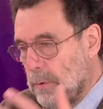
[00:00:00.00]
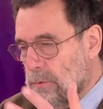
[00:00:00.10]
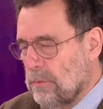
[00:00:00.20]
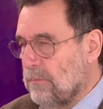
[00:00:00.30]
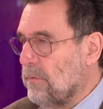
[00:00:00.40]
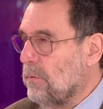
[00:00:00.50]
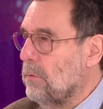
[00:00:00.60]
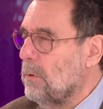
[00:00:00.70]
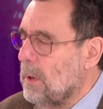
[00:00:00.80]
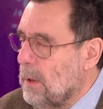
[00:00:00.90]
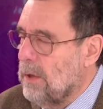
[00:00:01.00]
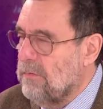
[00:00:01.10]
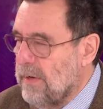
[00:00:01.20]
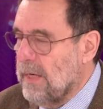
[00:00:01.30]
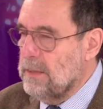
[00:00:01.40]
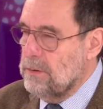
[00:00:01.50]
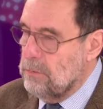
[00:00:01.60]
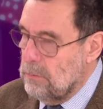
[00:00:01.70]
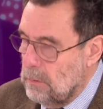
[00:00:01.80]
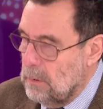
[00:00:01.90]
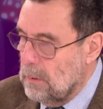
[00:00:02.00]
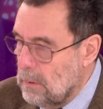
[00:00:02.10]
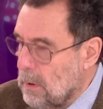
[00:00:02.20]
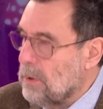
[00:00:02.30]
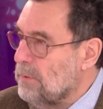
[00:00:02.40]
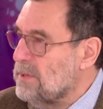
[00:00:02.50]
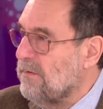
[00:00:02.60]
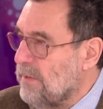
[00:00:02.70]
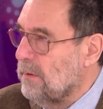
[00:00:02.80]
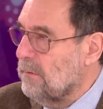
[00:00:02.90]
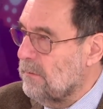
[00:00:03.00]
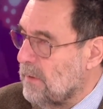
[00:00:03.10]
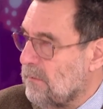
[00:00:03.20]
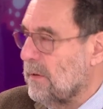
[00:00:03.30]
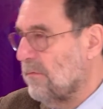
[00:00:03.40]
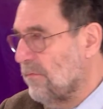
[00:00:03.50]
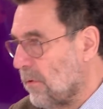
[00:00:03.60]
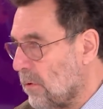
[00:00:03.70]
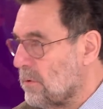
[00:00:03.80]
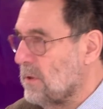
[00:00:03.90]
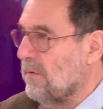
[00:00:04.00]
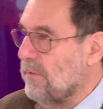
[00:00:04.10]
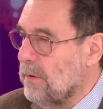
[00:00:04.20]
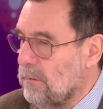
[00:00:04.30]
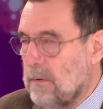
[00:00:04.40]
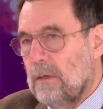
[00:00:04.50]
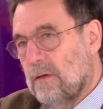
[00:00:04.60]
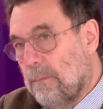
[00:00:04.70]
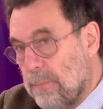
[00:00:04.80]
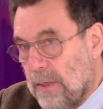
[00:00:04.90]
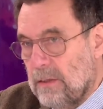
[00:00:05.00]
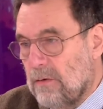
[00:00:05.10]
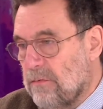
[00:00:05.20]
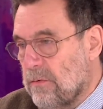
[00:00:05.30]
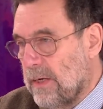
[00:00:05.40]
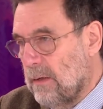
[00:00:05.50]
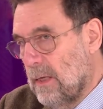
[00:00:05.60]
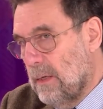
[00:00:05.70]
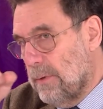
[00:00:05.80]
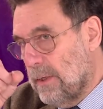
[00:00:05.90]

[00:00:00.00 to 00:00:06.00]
both of you advise to go on with evidence and then follow the evidence. There are plenty of trials, but